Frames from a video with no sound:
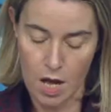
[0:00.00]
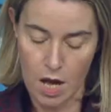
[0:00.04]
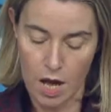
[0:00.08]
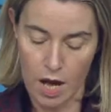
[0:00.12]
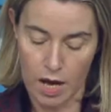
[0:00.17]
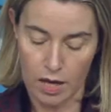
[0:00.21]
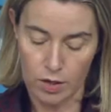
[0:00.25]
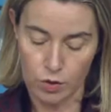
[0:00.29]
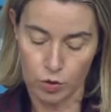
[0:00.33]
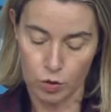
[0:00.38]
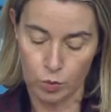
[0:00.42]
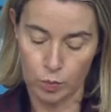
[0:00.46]

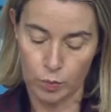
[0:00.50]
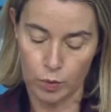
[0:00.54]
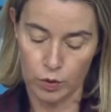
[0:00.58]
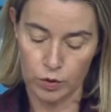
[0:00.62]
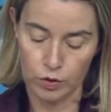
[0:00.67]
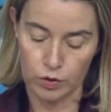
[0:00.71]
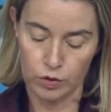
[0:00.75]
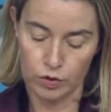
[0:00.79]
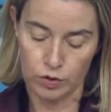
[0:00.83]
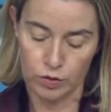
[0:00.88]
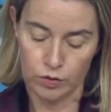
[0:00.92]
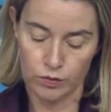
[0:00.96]
Our
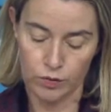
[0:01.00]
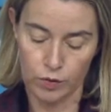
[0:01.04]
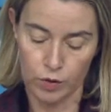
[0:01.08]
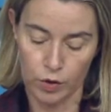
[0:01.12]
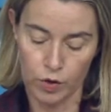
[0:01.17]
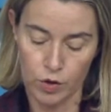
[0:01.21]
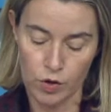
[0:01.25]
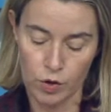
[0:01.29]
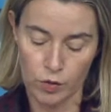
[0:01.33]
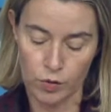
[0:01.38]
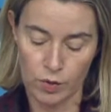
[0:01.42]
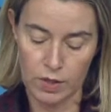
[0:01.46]
support for
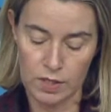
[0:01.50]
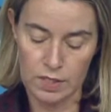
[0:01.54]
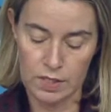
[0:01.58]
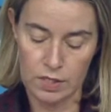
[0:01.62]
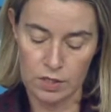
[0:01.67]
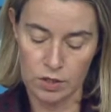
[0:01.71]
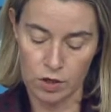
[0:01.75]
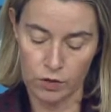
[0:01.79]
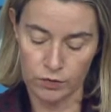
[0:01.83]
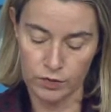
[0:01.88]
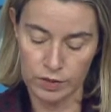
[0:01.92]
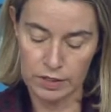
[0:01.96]
Ukraine's
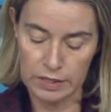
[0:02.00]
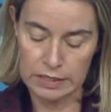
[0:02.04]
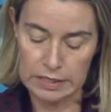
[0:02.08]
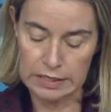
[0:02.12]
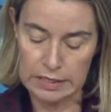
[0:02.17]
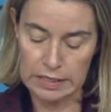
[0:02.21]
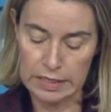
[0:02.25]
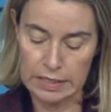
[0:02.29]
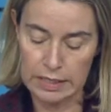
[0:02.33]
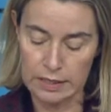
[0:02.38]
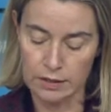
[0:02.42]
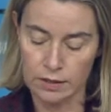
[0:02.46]

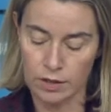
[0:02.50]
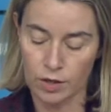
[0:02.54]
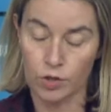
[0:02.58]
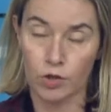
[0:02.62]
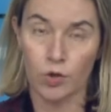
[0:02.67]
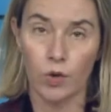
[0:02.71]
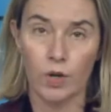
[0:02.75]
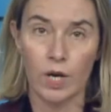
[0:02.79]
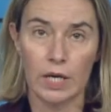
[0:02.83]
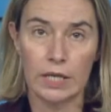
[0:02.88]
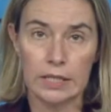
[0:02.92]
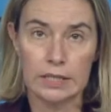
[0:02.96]
sovereignty and
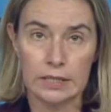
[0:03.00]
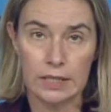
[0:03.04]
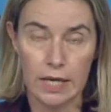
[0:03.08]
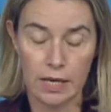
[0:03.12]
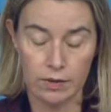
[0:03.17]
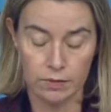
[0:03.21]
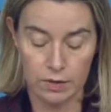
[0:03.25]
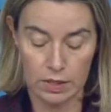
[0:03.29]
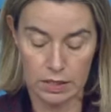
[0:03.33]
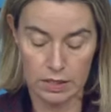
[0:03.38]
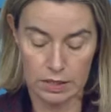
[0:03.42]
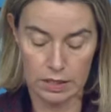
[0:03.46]
territorial
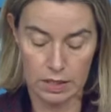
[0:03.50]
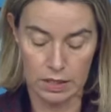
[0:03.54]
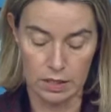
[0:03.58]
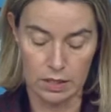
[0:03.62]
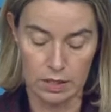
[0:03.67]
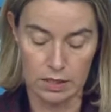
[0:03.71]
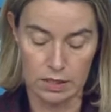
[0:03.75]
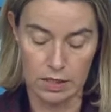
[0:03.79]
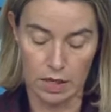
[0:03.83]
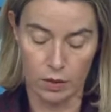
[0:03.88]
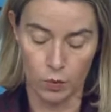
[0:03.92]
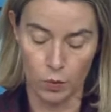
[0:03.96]
integrity
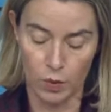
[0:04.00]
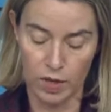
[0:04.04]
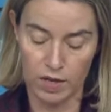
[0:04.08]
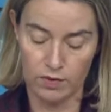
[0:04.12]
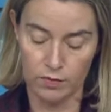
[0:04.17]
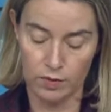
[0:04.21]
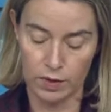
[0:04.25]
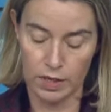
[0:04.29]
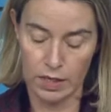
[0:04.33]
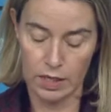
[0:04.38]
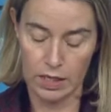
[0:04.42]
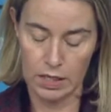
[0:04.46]
is
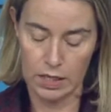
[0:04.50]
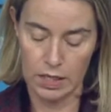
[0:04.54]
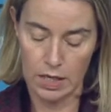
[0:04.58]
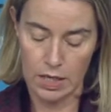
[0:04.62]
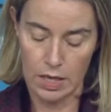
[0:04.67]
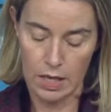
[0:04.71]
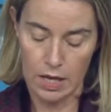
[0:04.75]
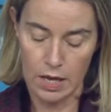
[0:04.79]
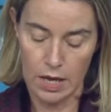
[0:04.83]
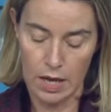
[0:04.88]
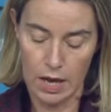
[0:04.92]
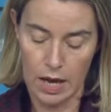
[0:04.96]
unwavering,
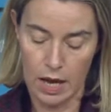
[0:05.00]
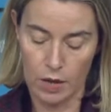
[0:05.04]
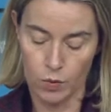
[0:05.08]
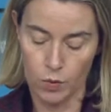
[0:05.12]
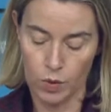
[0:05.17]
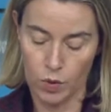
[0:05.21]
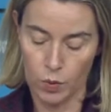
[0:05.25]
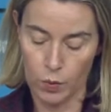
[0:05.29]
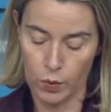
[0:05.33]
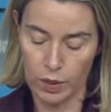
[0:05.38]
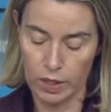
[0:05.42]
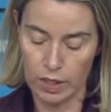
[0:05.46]
and we
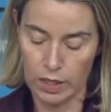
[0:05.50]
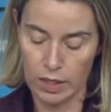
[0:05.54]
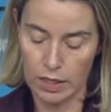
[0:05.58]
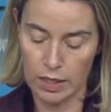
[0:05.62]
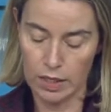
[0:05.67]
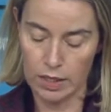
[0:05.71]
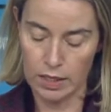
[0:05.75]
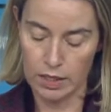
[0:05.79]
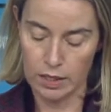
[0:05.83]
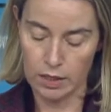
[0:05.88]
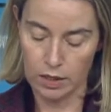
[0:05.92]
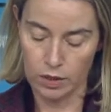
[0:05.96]

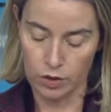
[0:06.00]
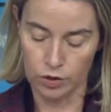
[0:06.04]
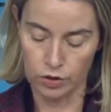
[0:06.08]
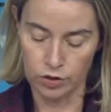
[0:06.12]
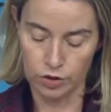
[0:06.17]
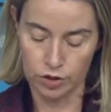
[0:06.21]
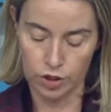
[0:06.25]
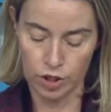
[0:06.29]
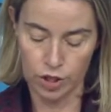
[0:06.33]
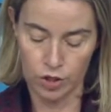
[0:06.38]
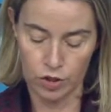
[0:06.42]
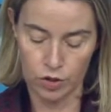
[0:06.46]
will
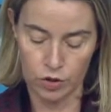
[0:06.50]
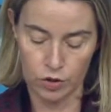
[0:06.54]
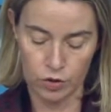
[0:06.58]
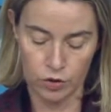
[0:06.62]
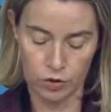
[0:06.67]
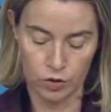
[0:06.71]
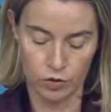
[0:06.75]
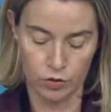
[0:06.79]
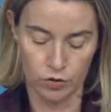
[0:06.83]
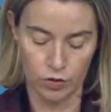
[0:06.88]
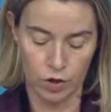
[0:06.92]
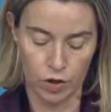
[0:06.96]
continue
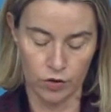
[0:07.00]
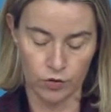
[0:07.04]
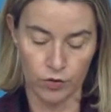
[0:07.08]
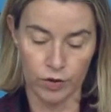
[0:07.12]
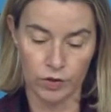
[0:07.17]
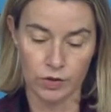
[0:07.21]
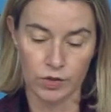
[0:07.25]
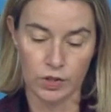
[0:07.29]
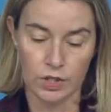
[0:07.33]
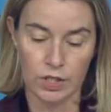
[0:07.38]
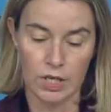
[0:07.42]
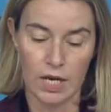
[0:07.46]
to not
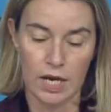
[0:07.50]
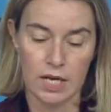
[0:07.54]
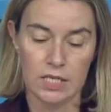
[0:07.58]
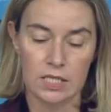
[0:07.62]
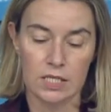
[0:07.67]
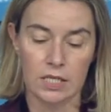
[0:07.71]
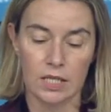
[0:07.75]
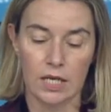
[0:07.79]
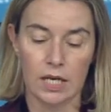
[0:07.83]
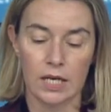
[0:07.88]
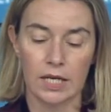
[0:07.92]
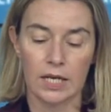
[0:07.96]
recognize
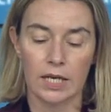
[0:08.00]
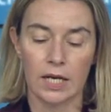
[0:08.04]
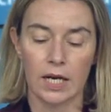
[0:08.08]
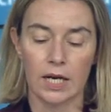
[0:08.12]
the illegal